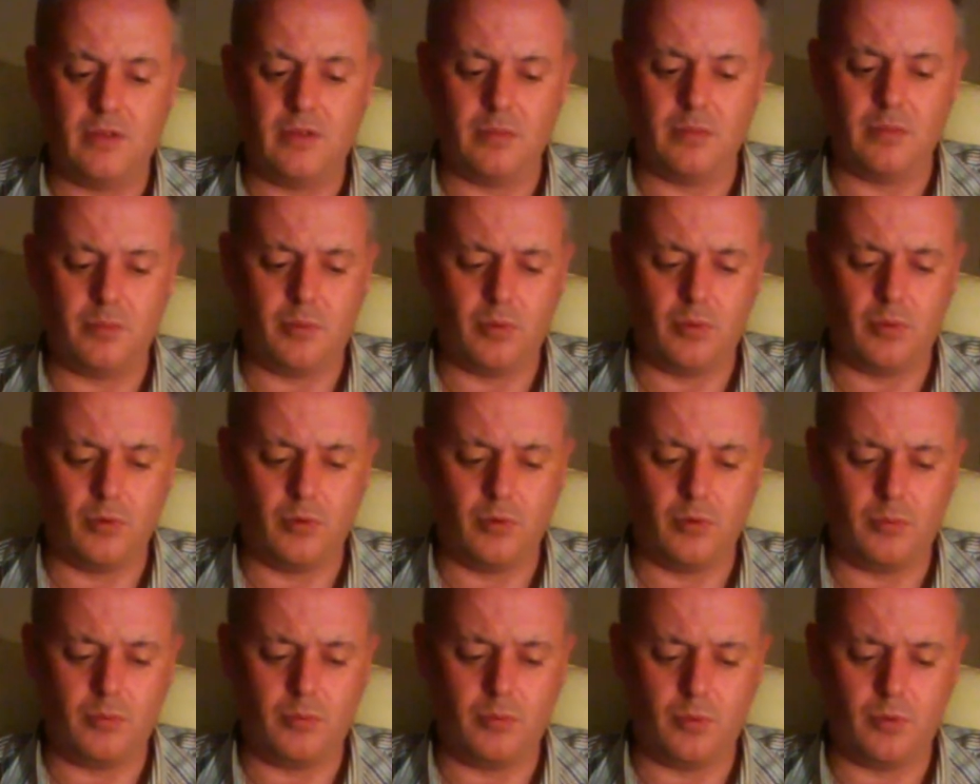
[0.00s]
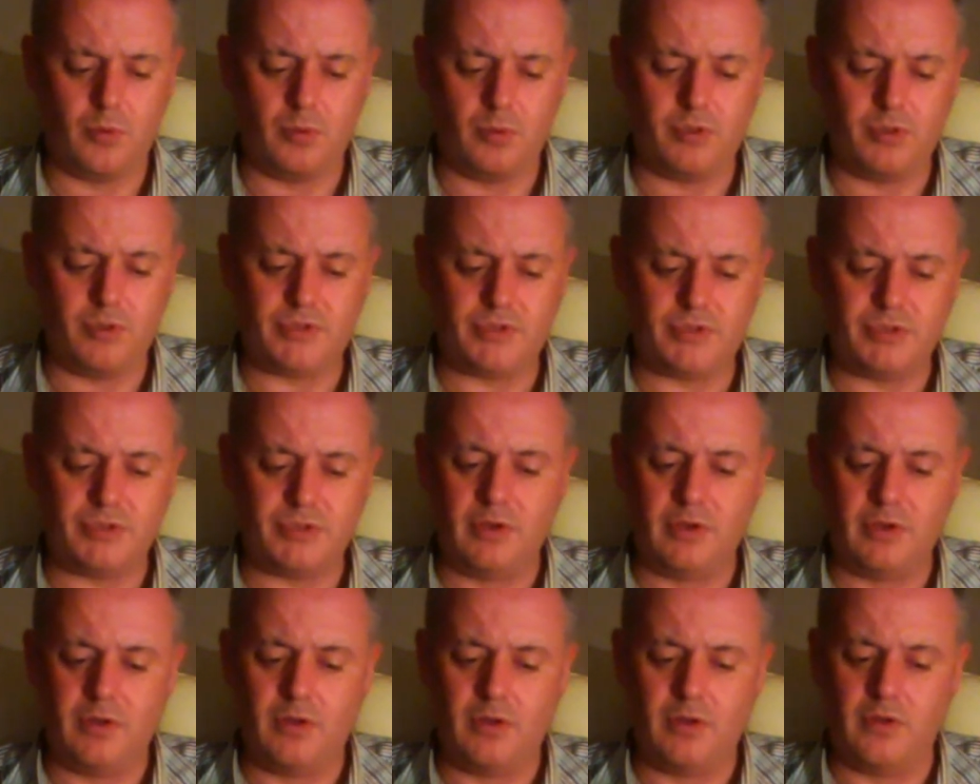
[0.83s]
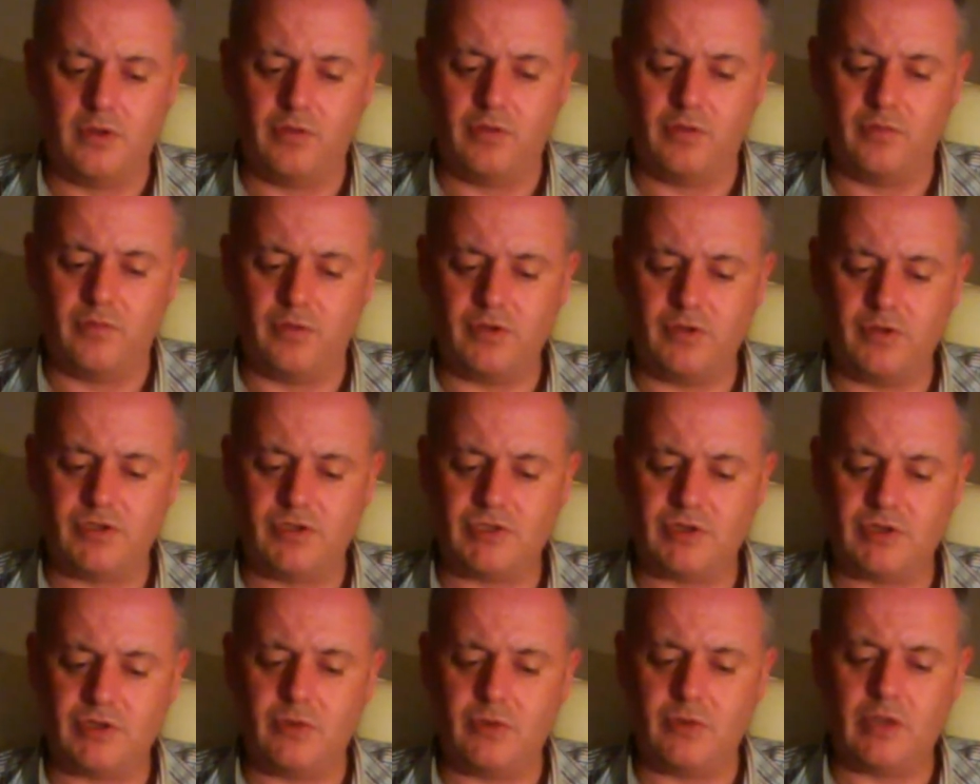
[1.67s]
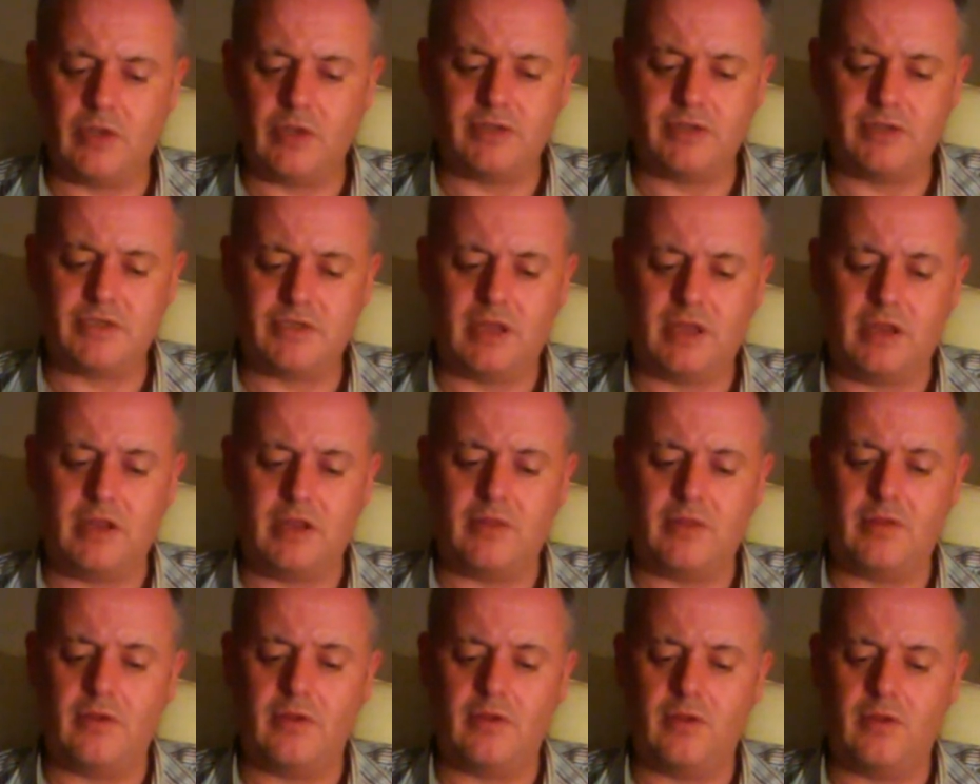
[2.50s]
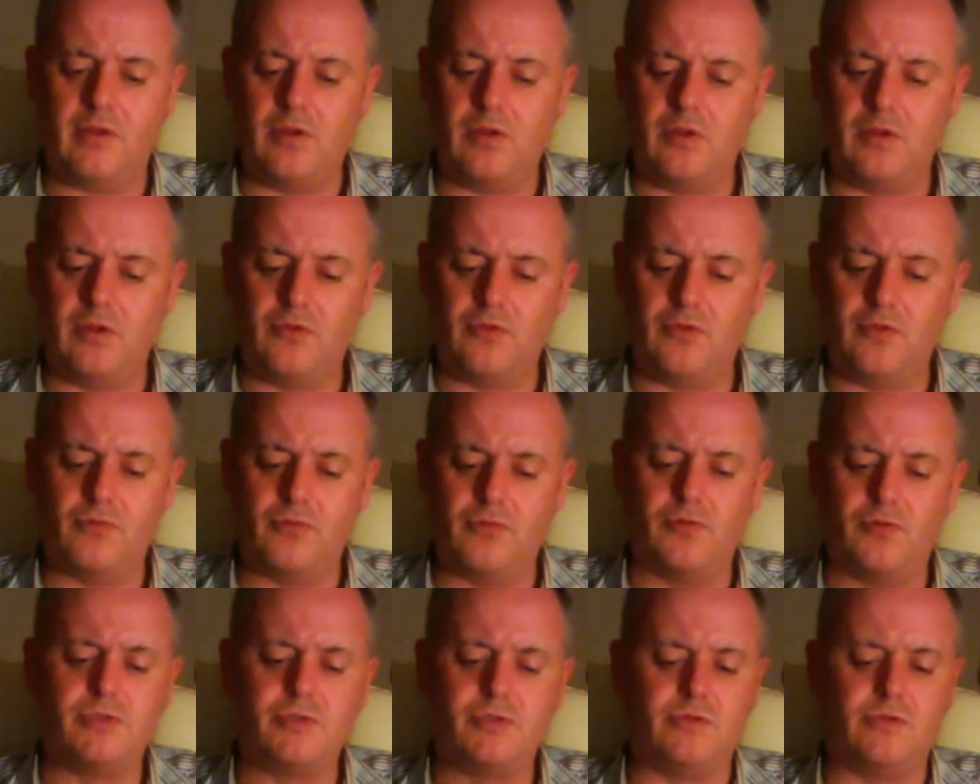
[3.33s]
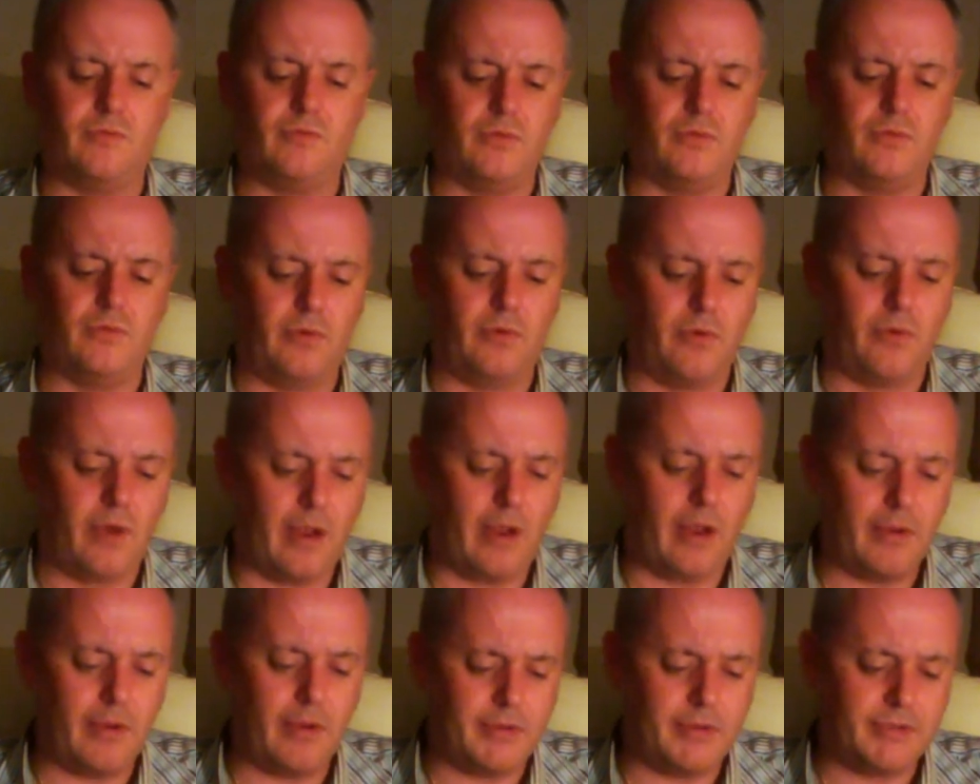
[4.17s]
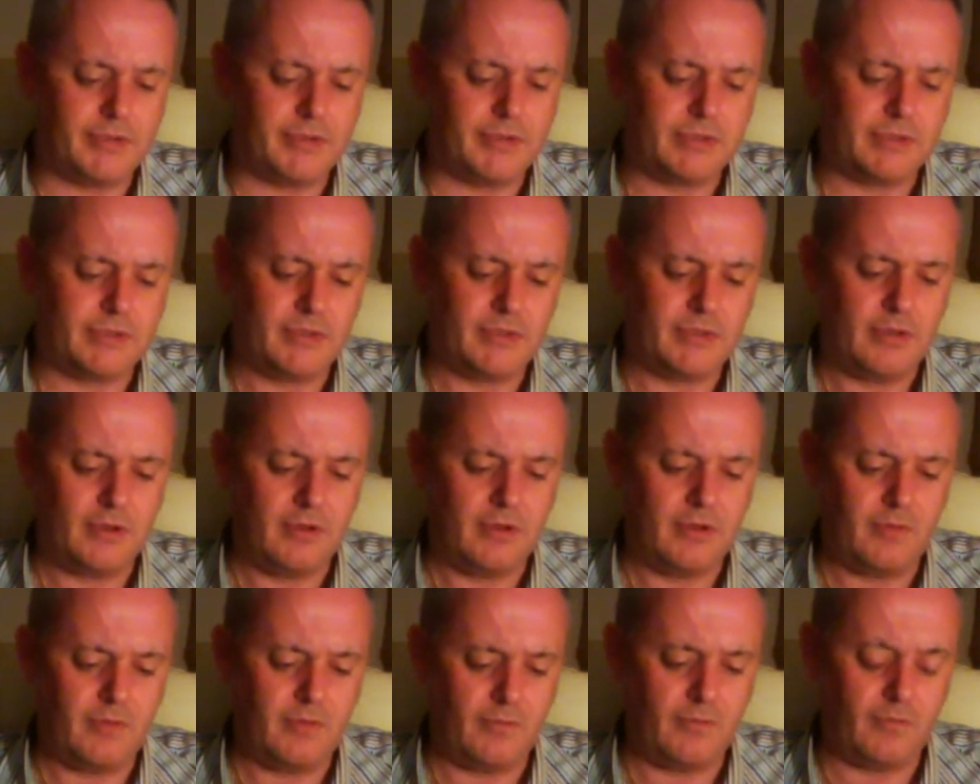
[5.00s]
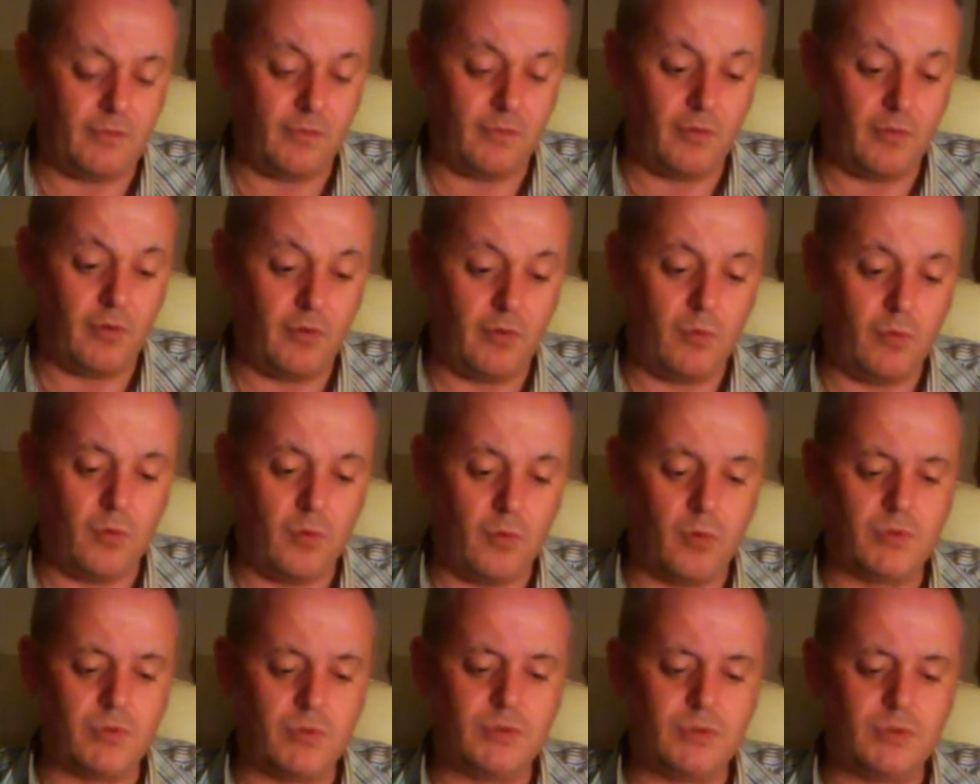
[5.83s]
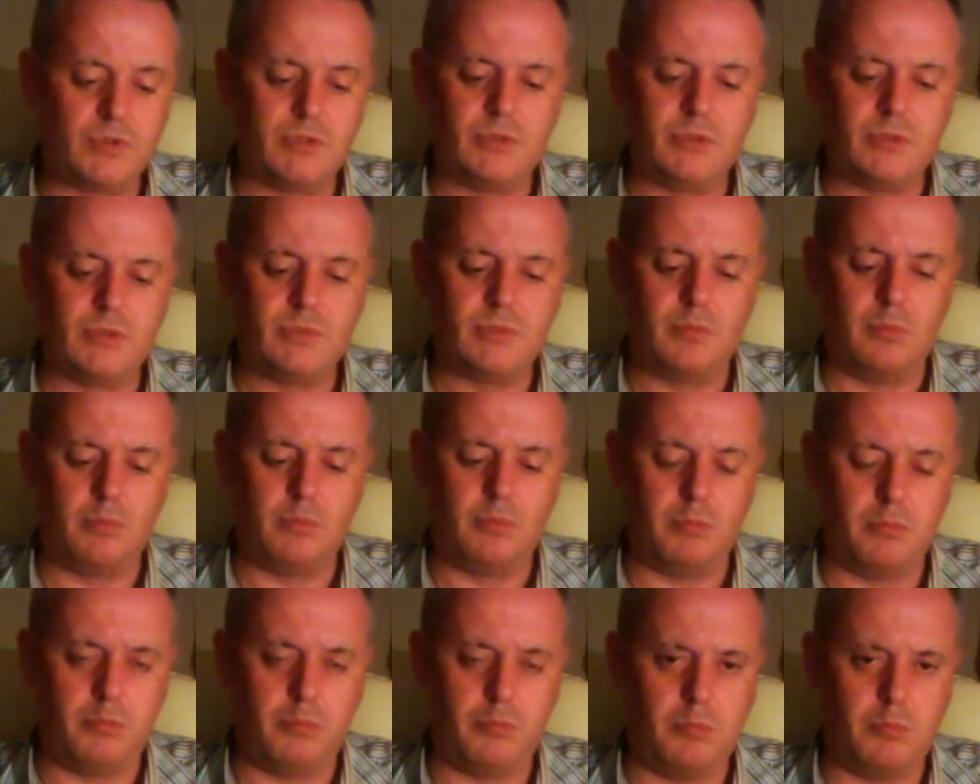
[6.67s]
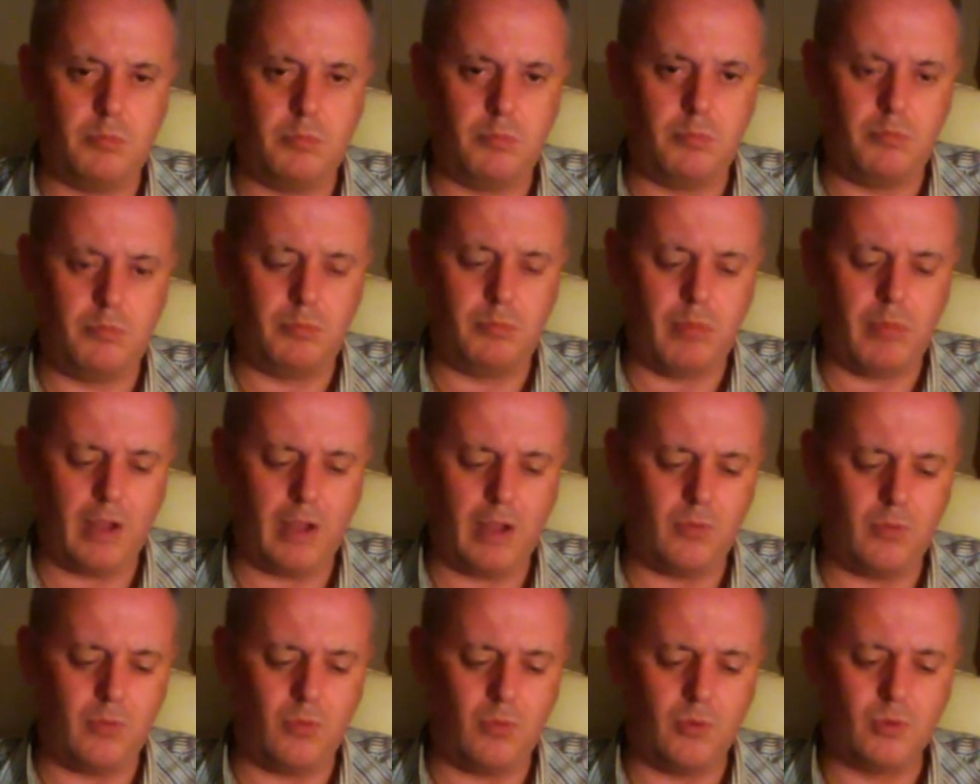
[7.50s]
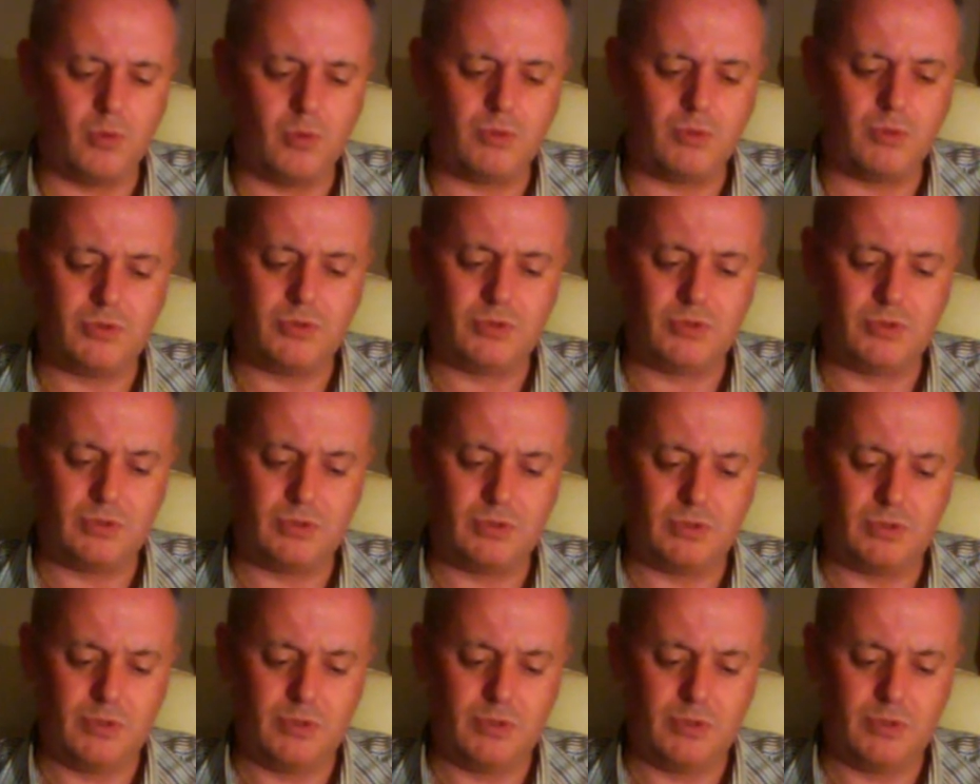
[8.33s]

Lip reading: Port Cois, which so Cassay, the earth crust of all our hours, furrow wards, bagger wards,